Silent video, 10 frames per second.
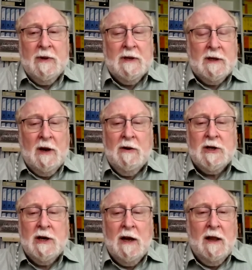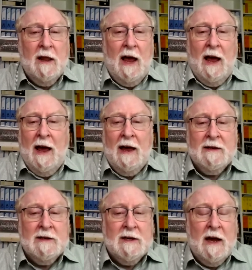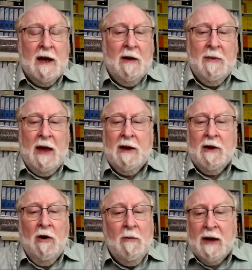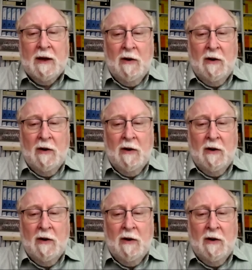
social and economic